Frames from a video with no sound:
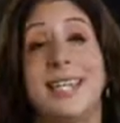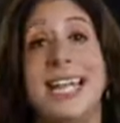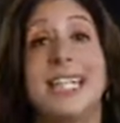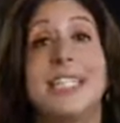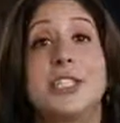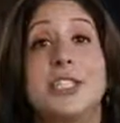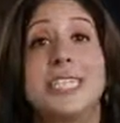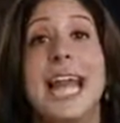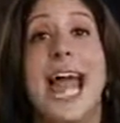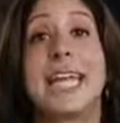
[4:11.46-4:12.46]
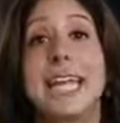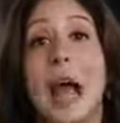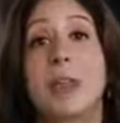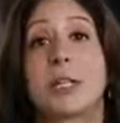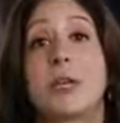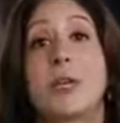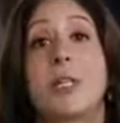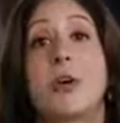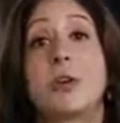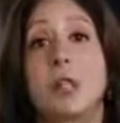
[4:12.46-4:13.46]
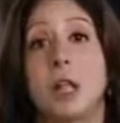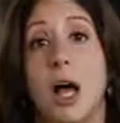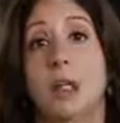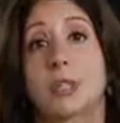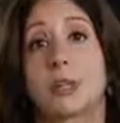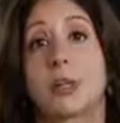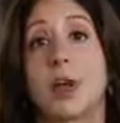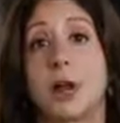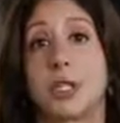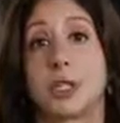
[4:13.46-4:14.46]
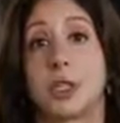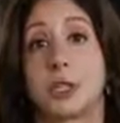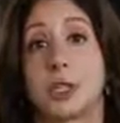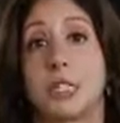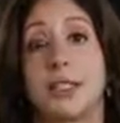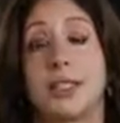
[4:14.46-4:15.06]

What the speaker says: in addition to any applicable local laws regarding children.